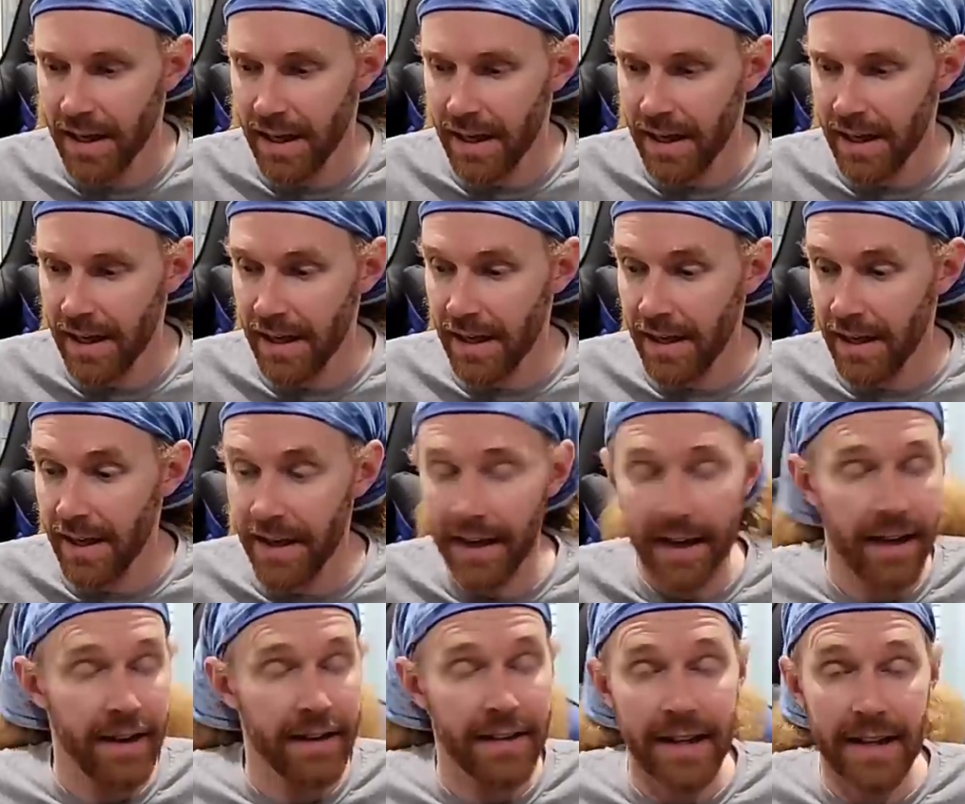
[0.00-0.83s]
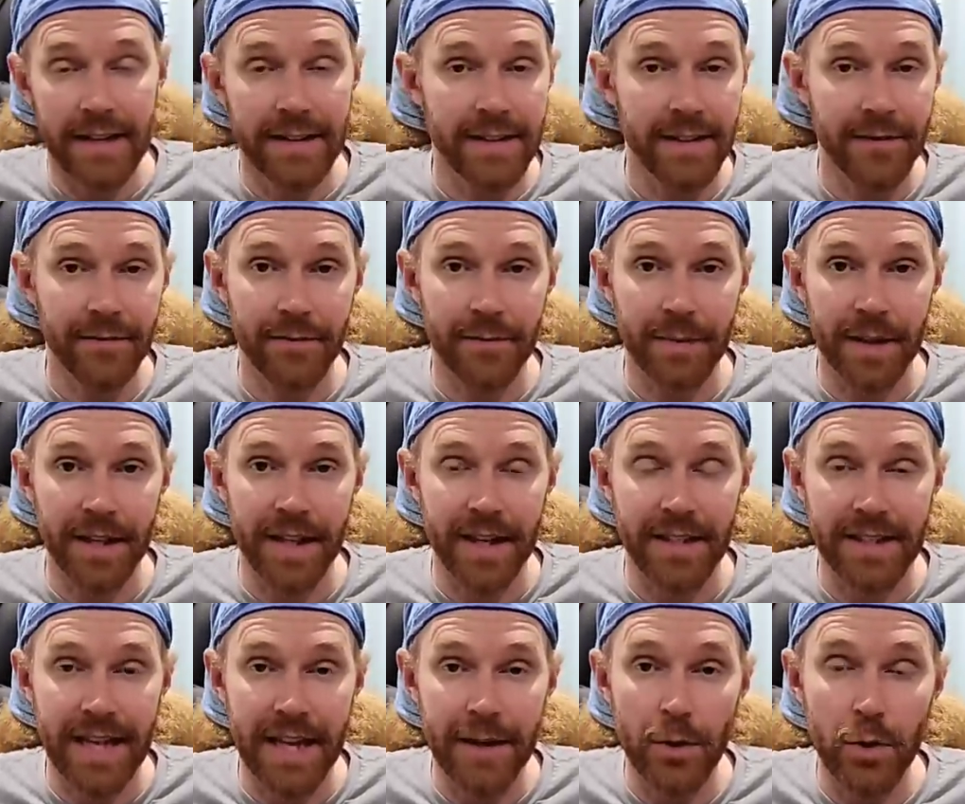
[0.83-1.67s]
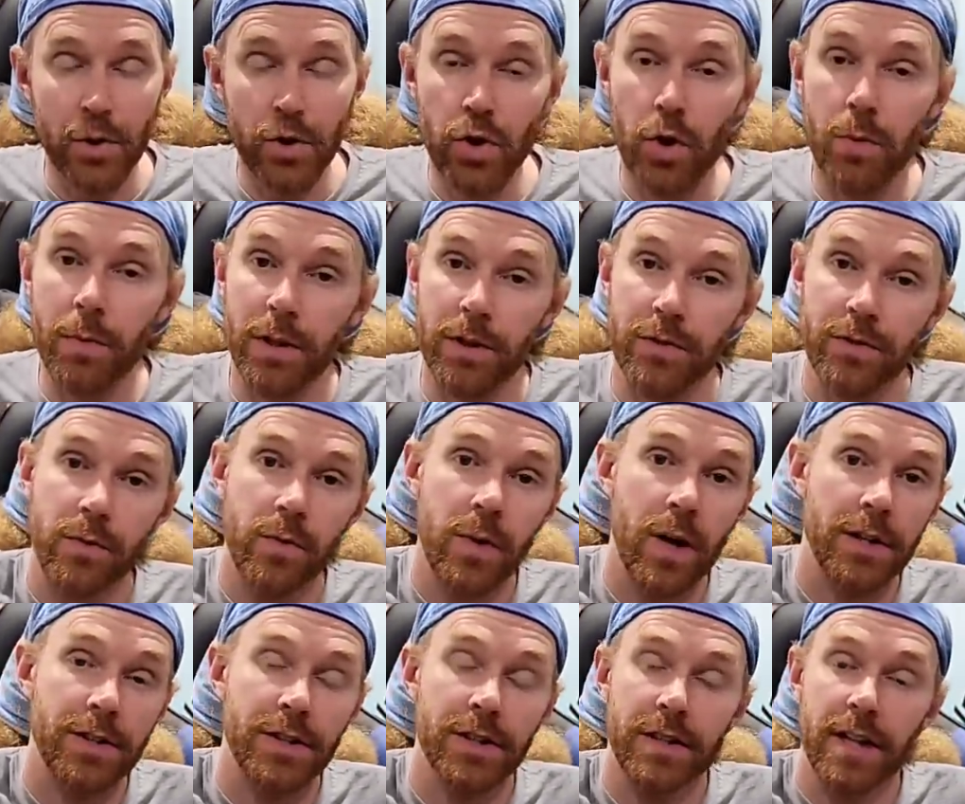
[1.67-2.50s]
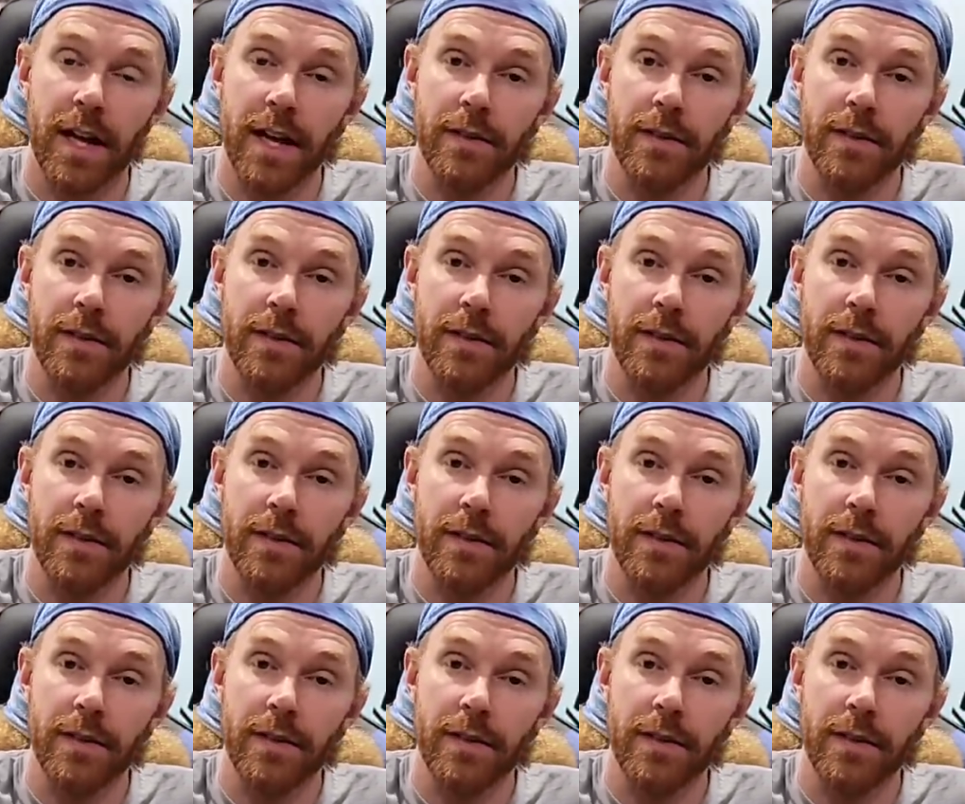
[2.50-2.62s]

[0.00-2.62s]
And that's it for me, guys. Thank you so much for watching.